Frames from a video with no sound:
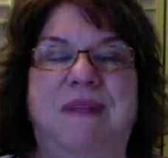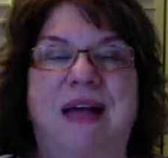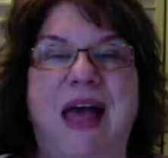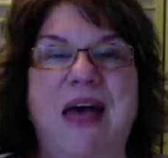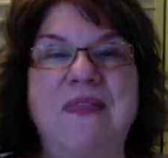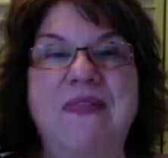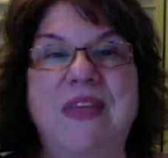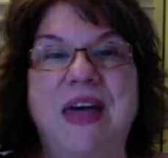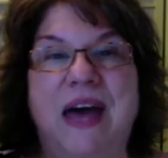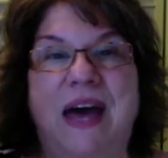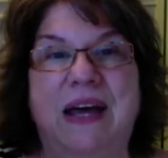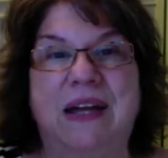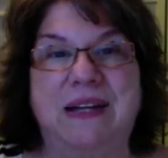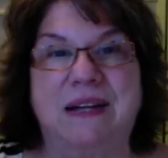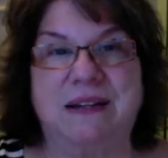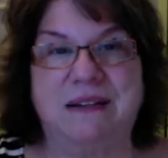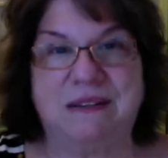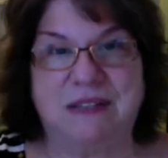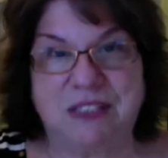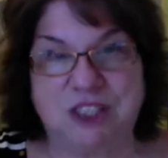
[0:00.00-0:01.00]
And
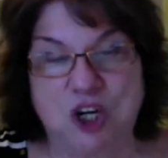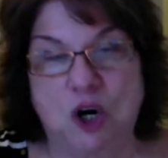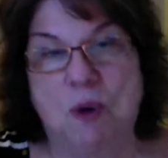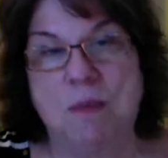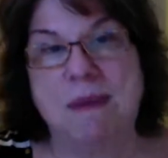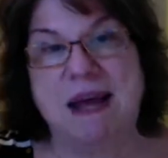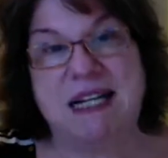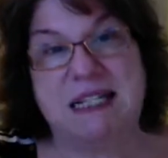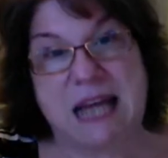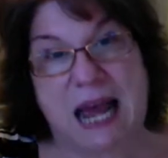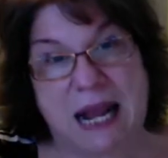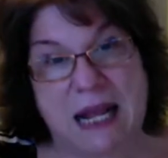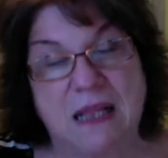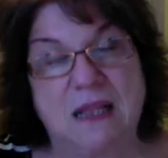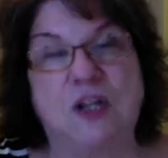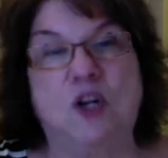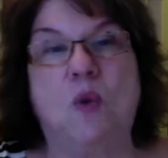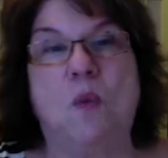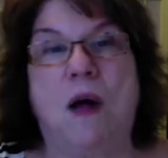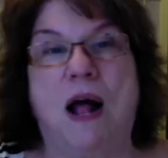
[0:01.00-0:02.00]
then, it may take a
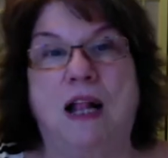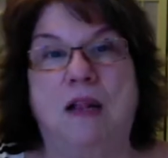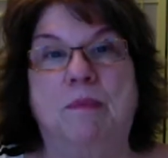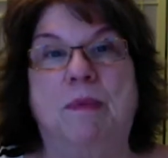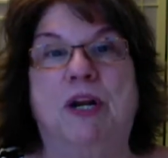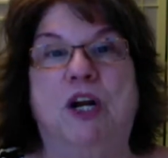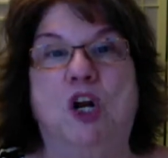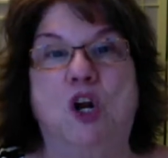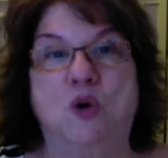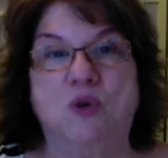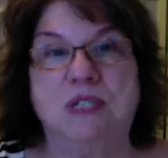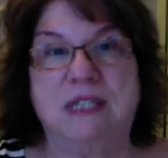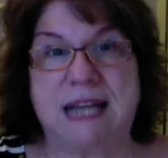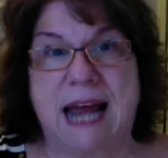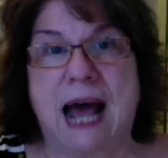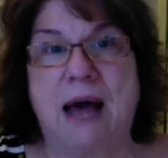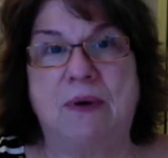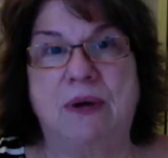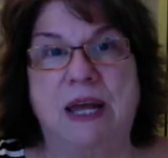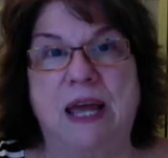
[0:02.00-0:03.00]
little while, but it goes
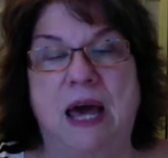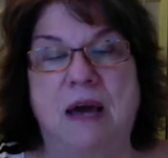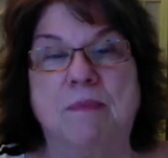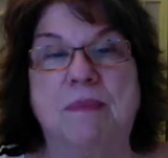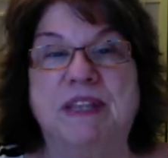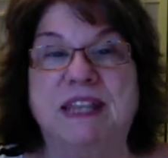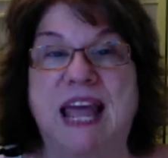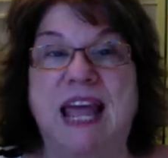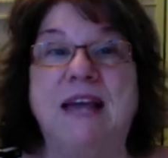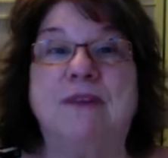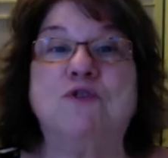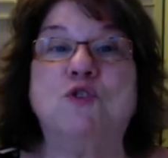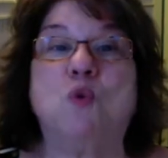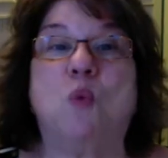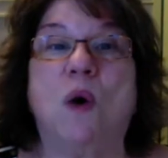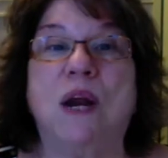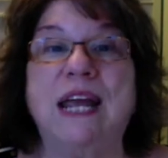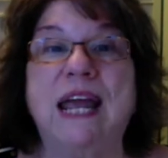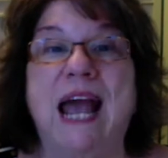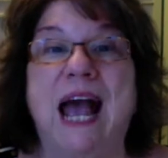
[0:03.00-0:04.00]
down again. But they have
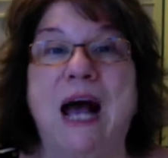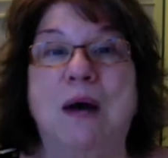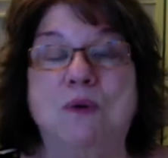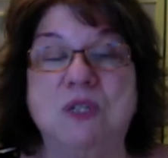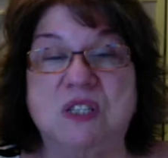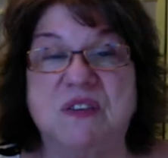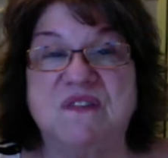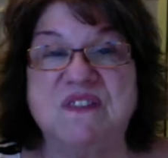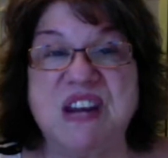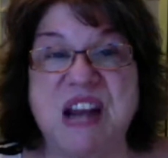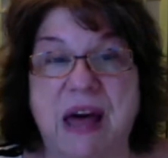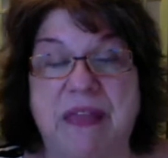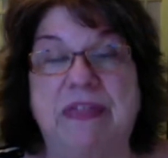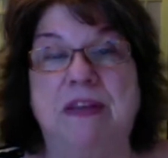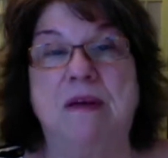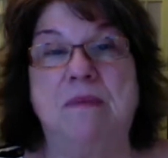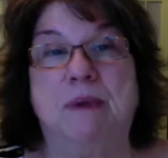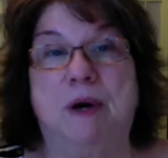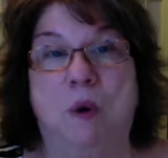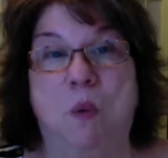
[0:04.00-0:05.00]
20 hours of
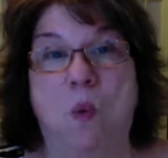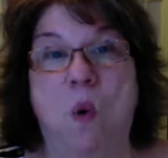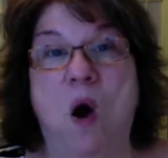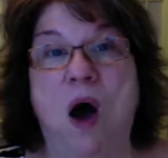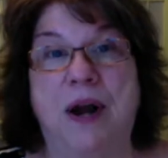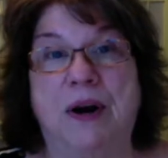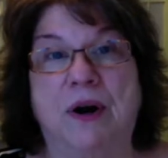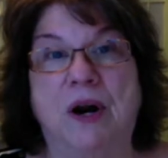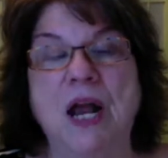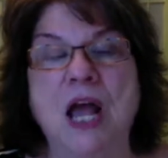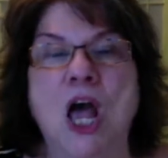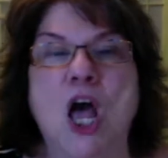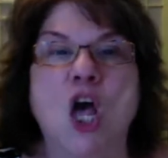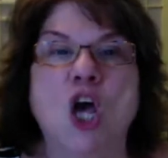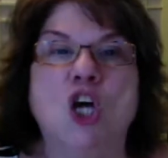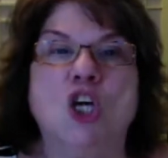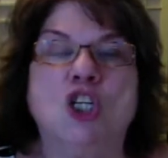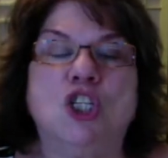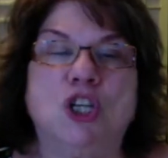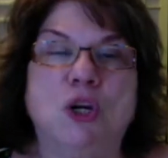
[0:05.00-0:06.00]
nothing but water.
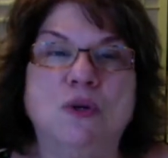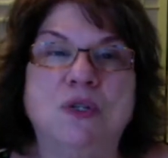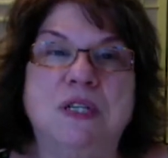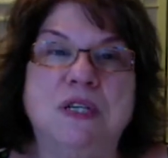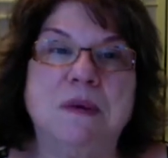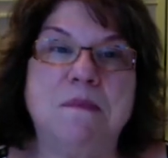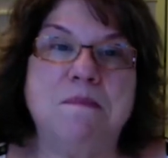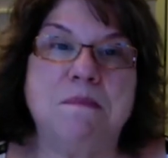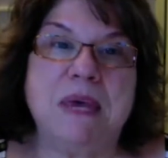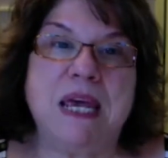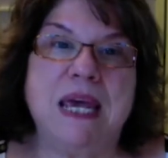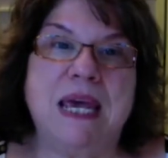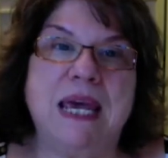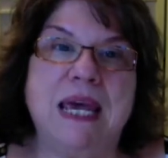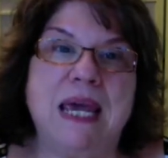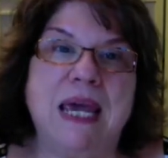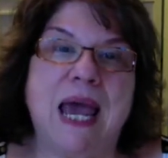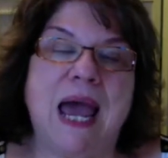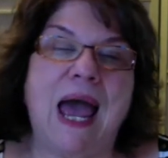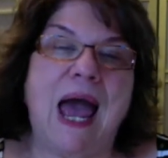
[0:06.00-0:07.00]
So to
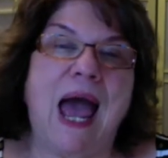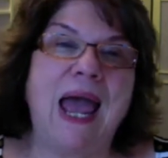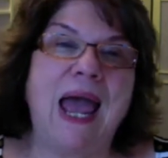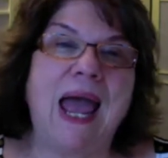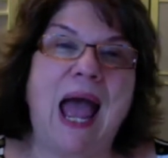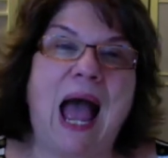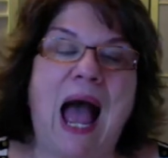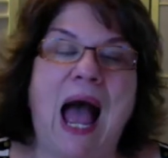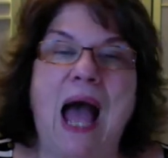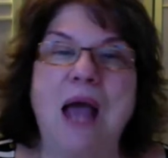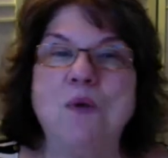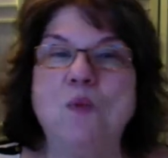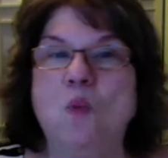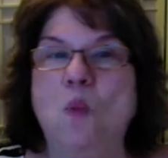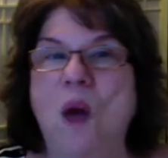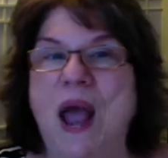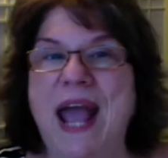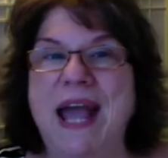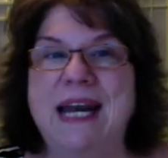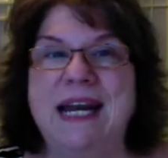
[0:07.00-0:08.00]
me, I
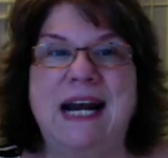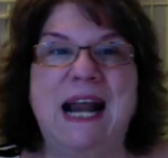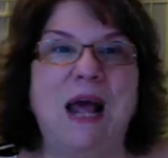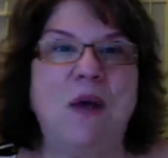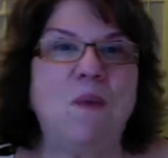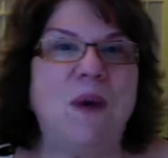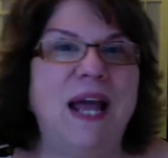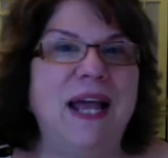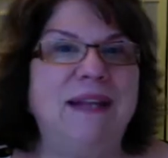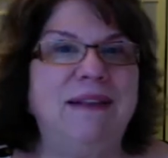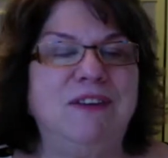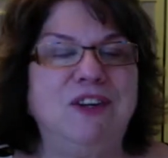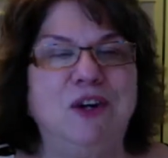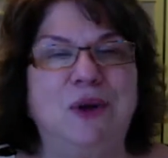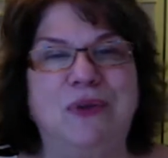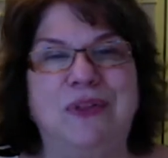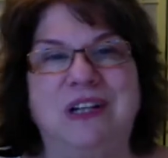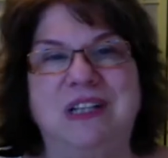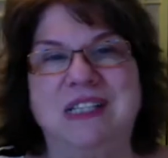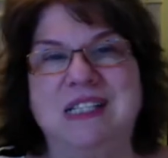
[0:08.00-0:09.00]
waited,
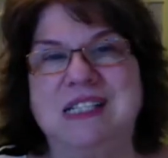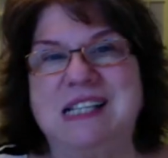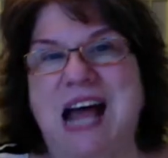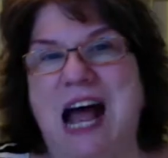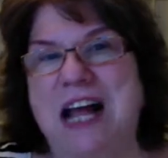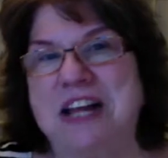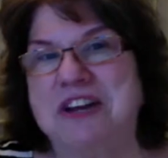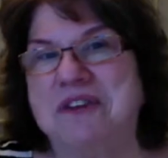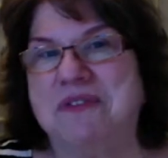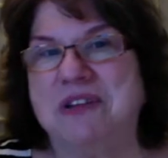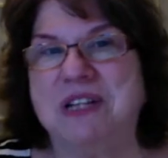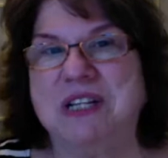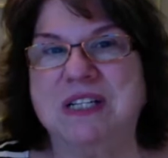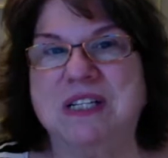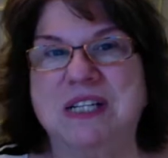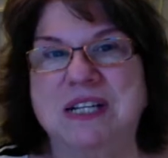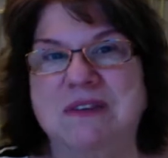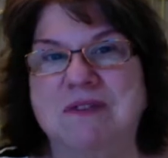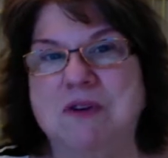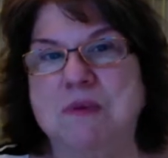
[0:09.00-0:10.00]
the lasagna and the
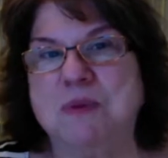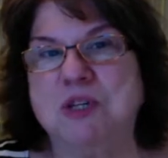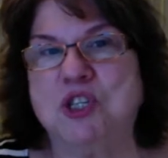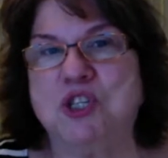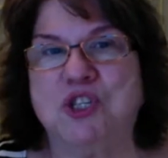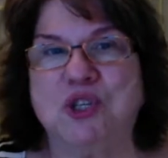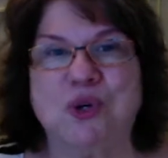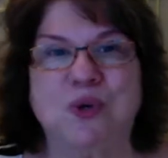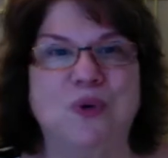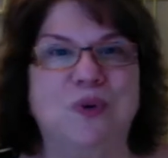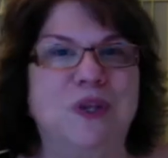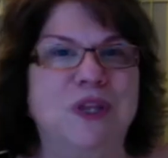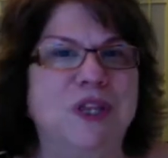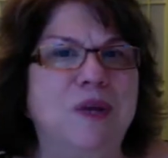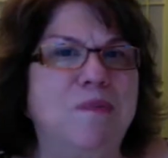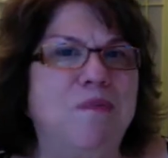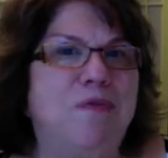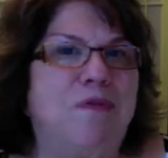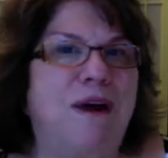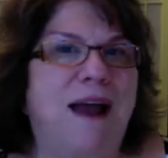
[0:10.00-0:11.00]
tiramisu and
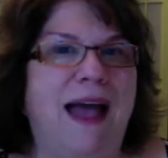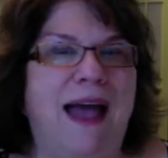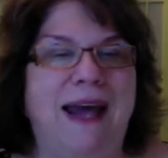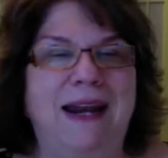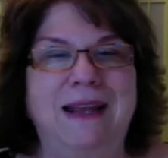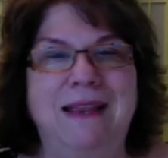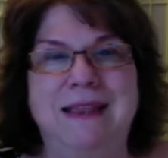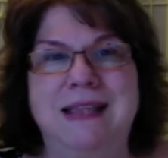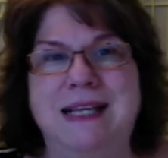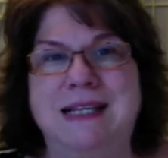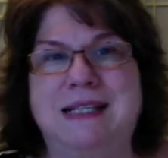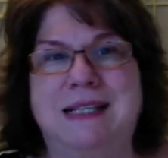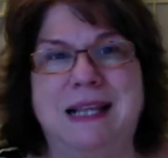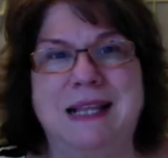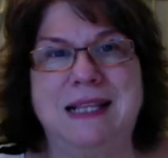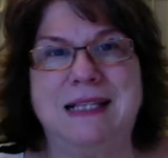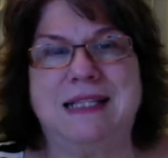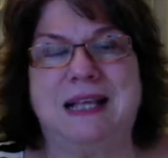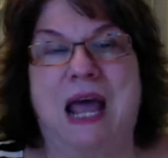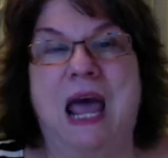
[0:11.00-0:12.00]
the bread and this
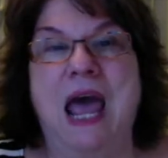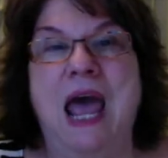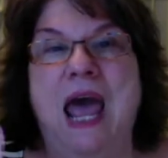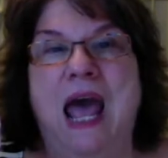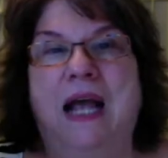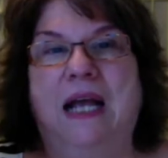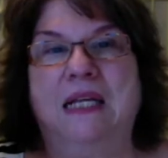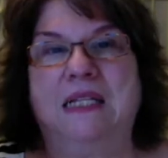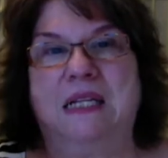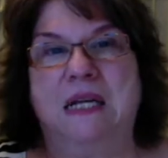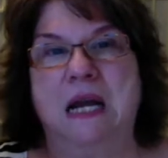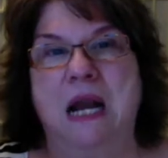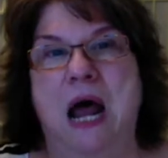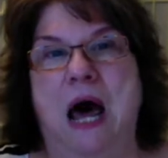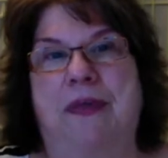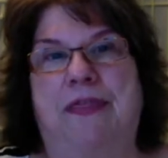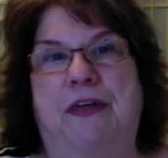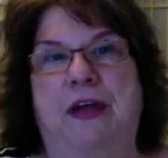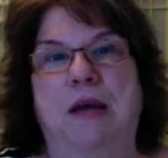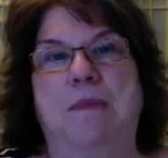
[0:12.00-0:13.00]
and this. It has
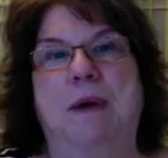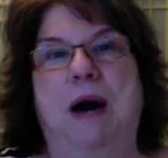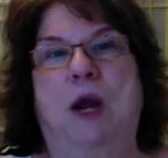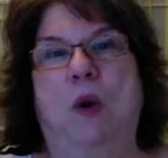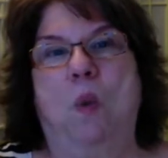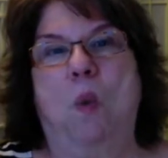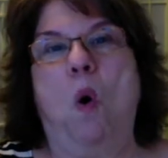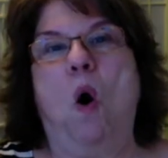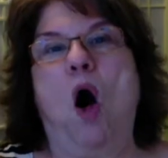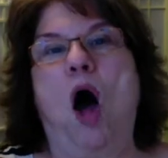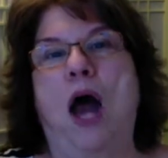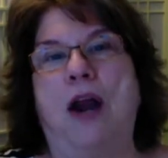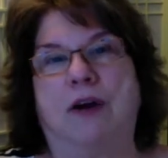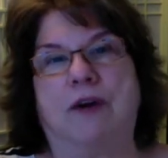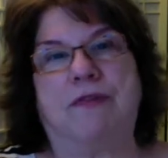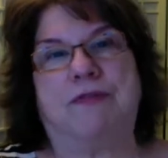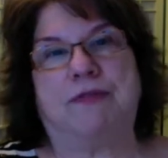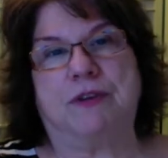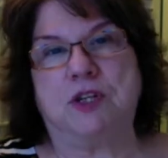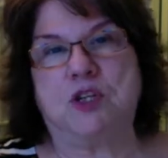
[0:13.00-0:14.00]
nothing but
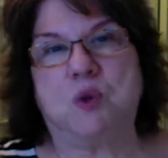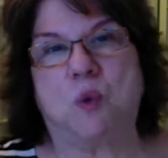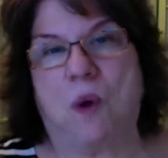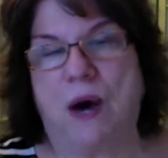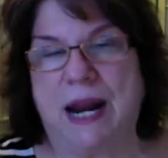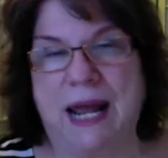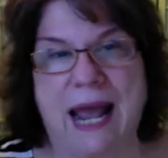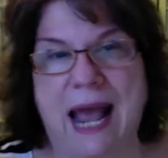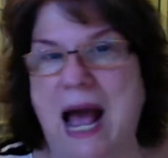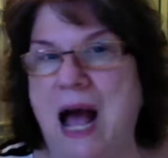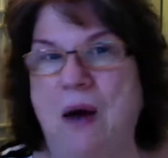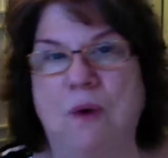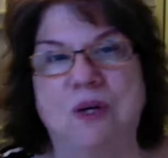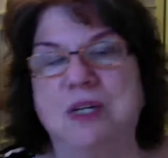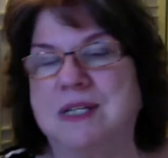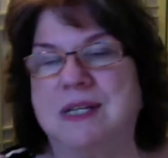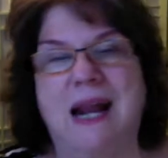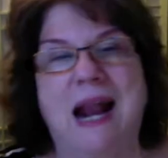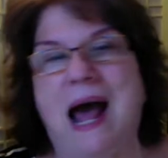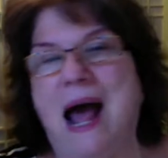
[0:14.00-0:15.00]
water for 20
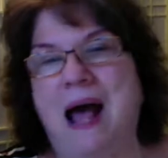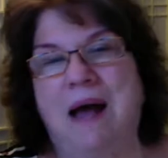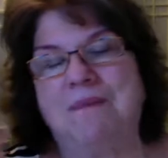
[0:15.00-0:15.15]
hours. And